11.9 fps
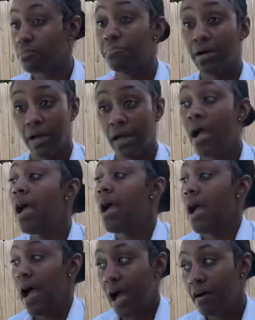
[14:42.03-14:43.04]
But
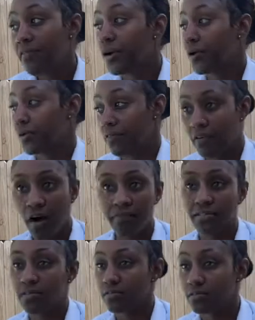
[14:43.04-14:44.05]
I've heard of
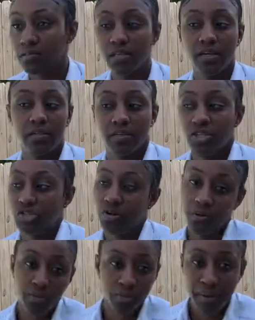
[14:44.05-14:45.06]
officers getting in
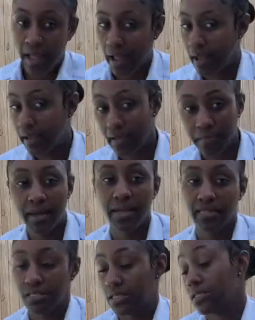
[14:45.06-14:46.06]
trouble behind
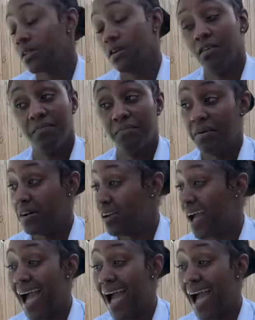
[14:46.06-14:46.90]
inmates and stuff. But mm-hmm.